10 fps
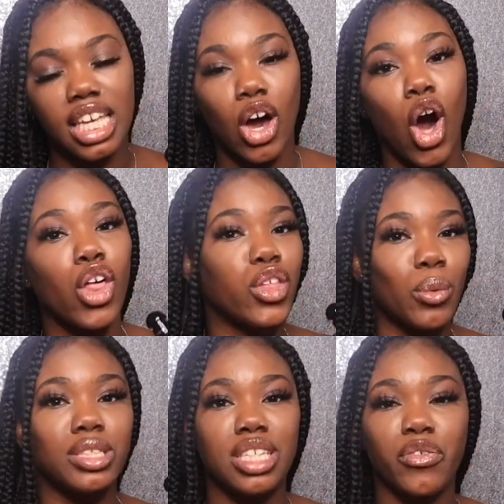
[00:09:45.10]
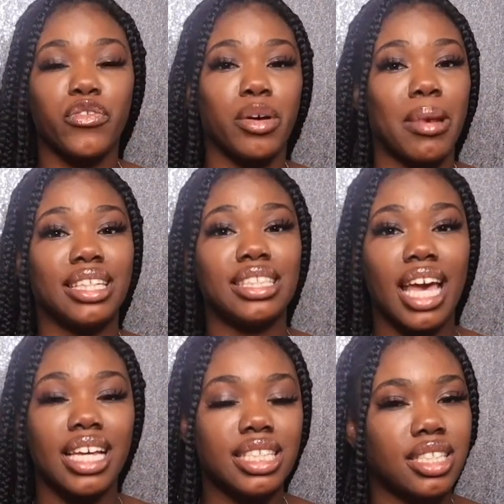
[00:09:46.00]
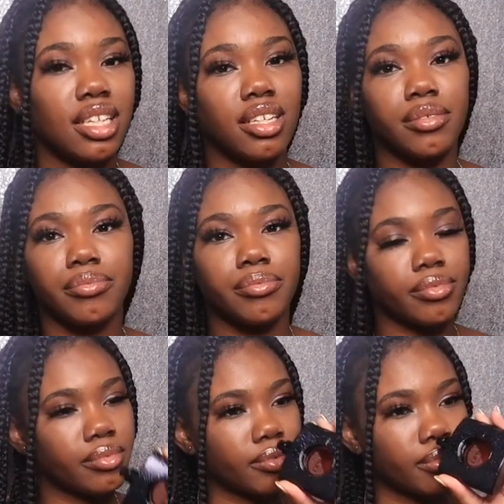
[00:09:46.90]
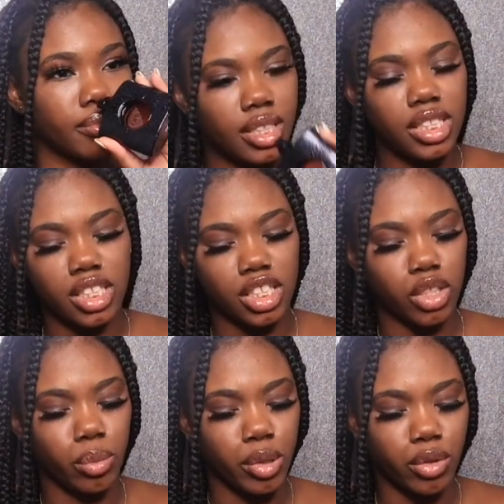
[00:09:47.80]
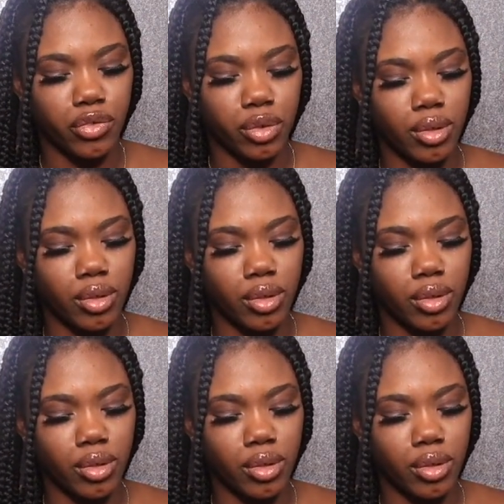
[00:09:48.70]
Although it's different from my taste, It's just so beautiful.